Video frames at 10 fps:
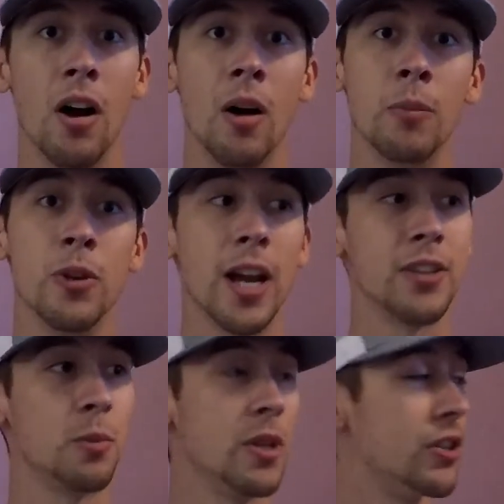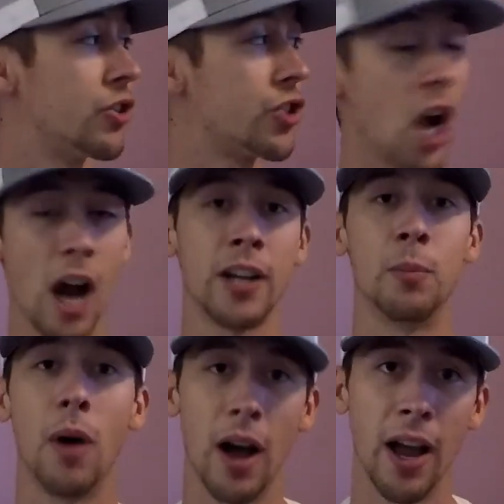You guys will be shocked
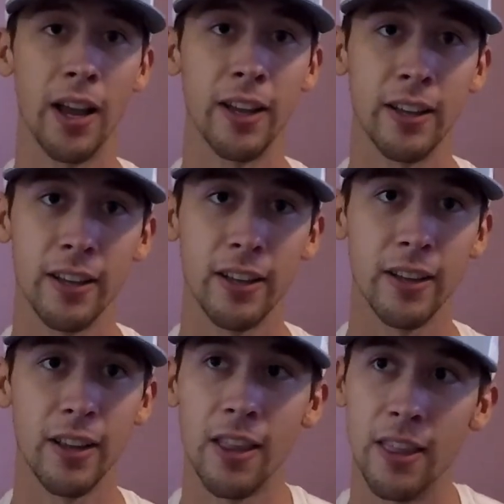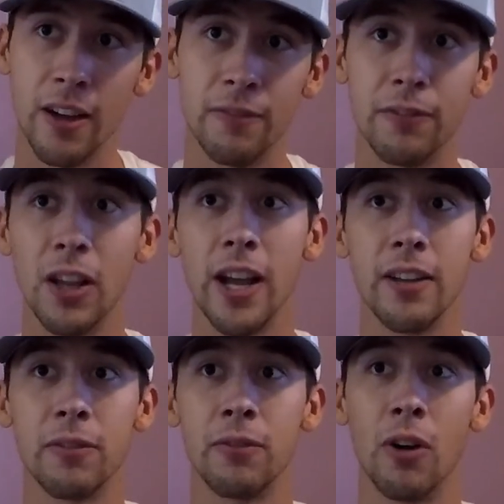by the flight
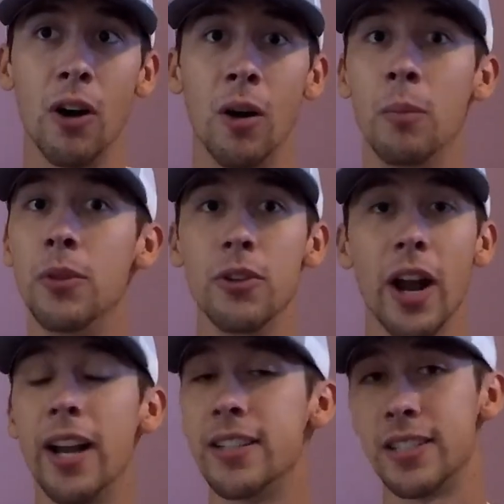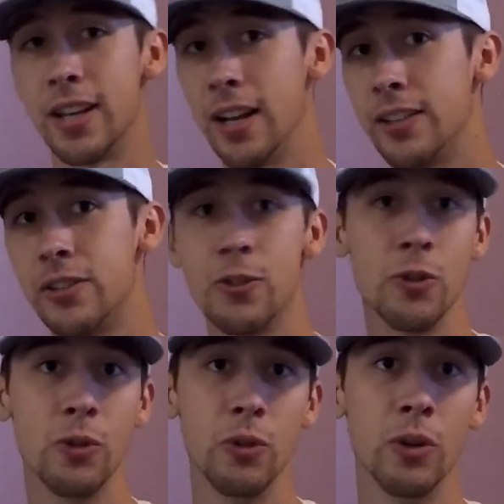from the United States
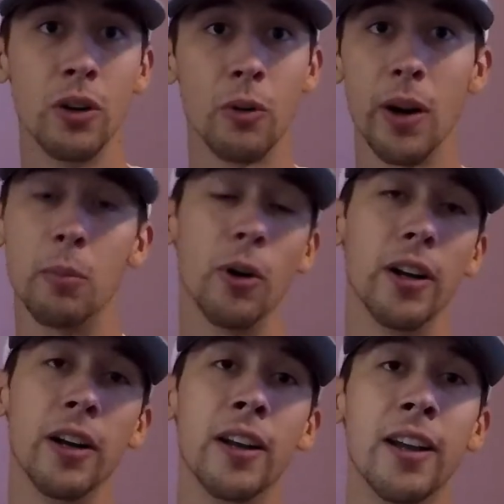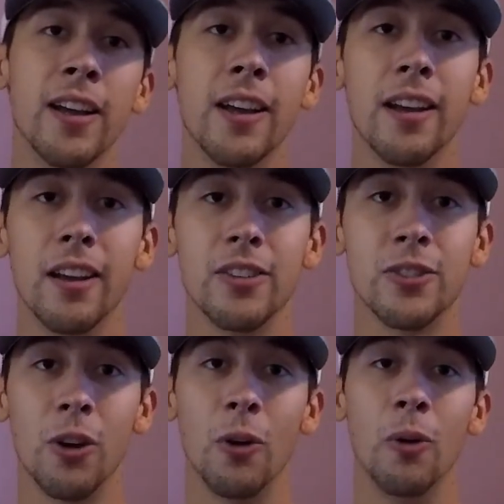to Great Britain.
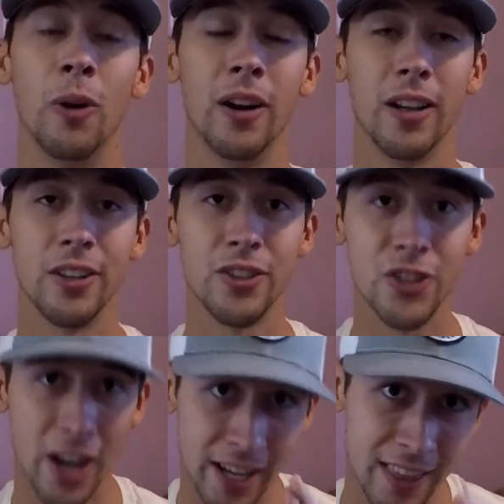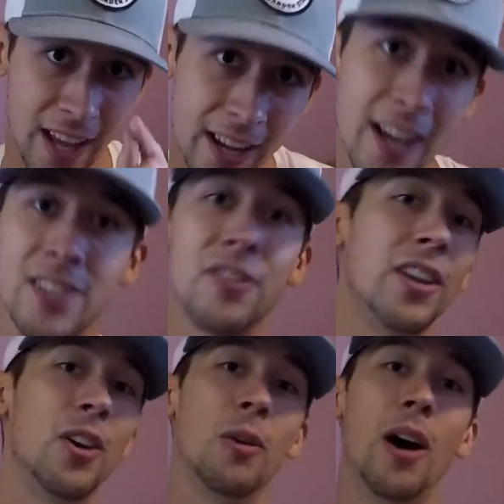So check that next
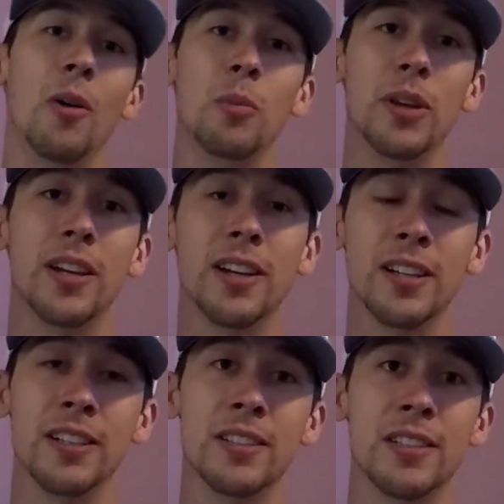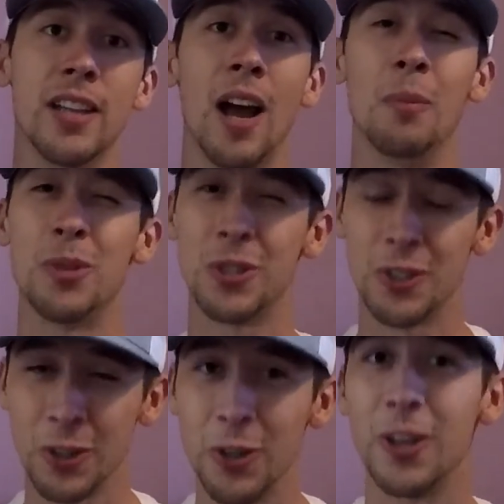video out, because I'm
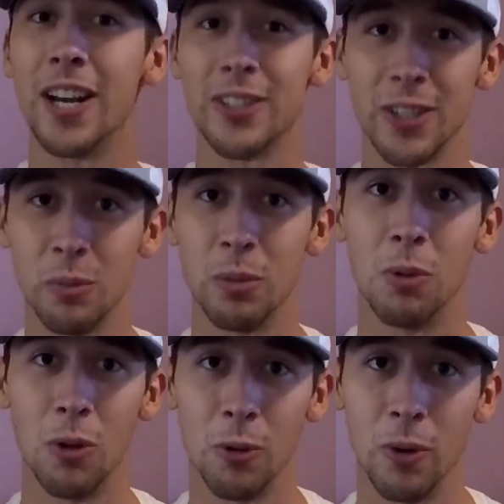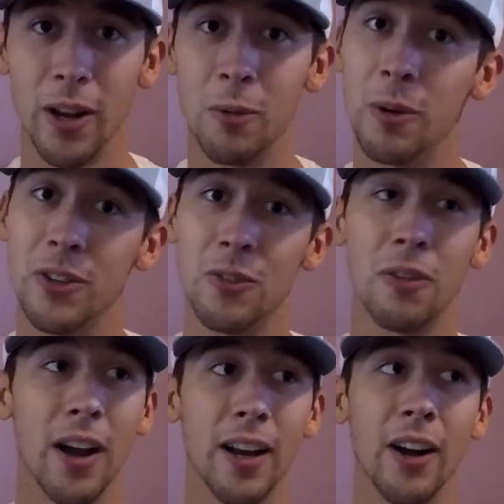sure you guys are going to be blown away when you
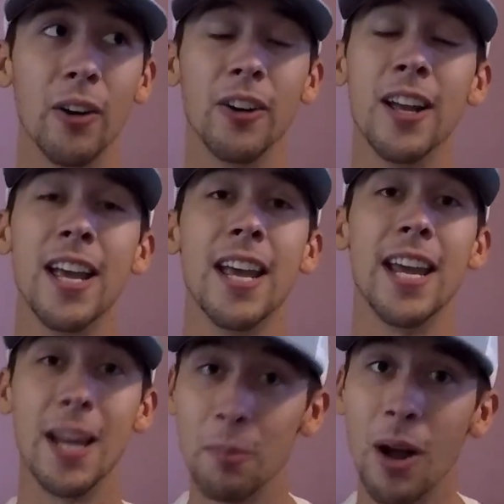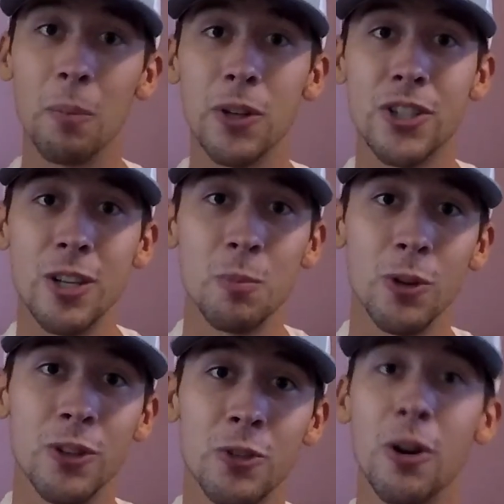find out it might be cheaper
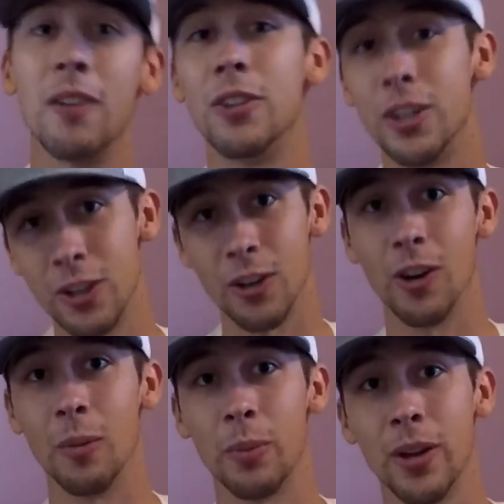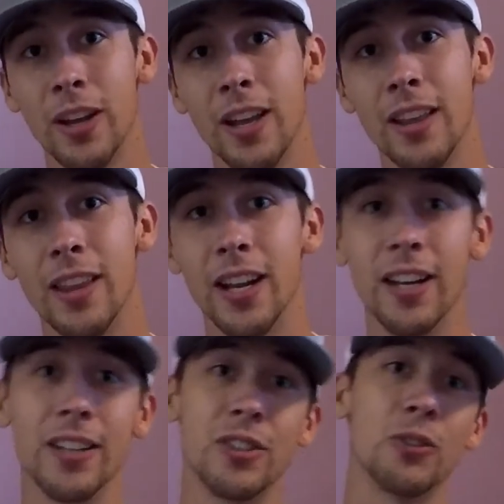to travel to Europe than it
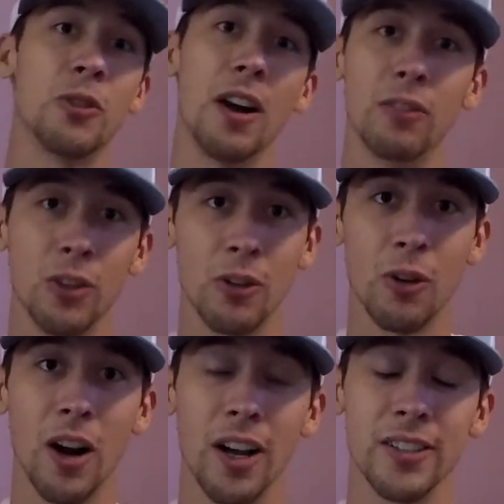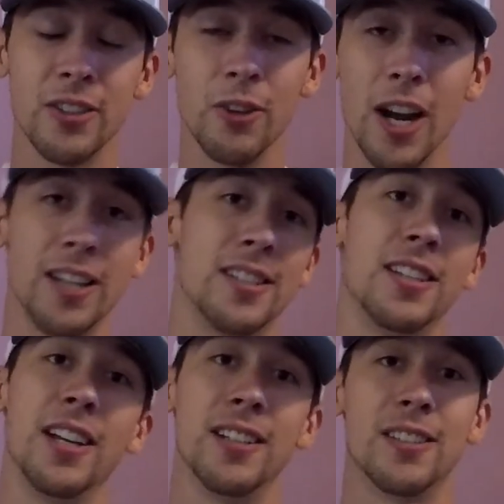is to travel across the United
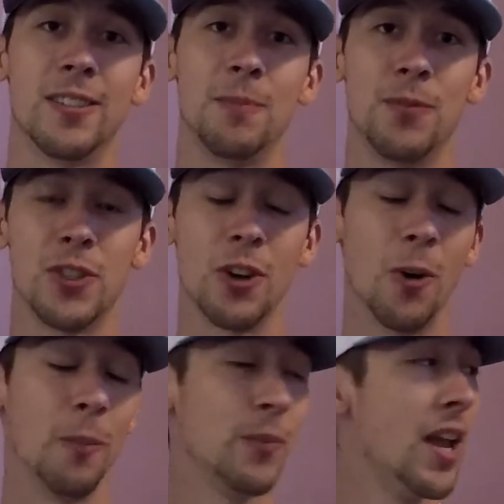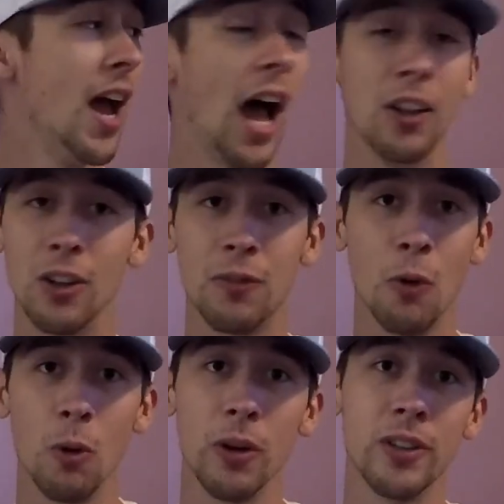States. So I look
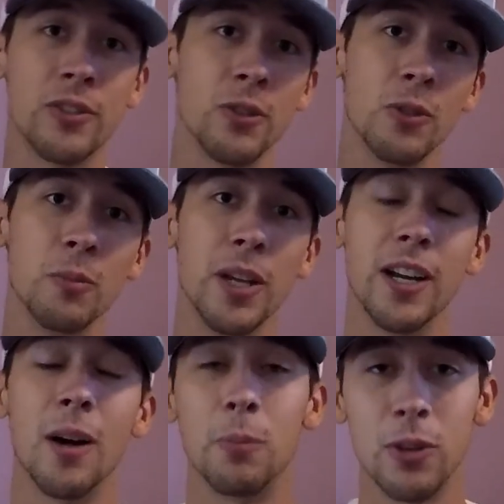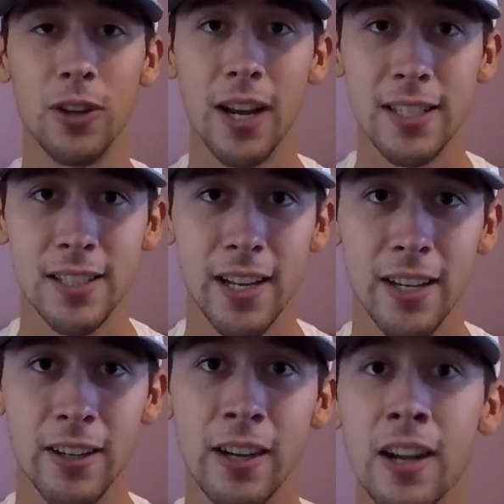forward to meeting up with you guys
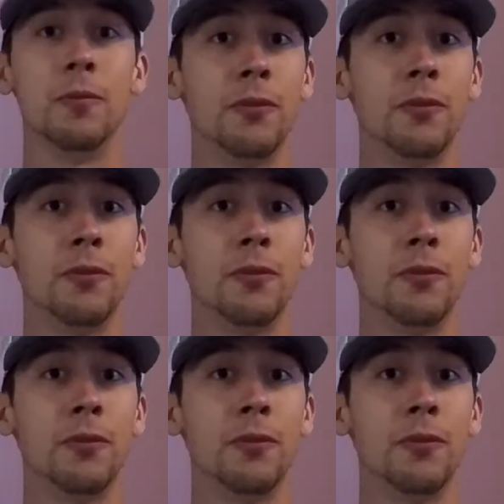later.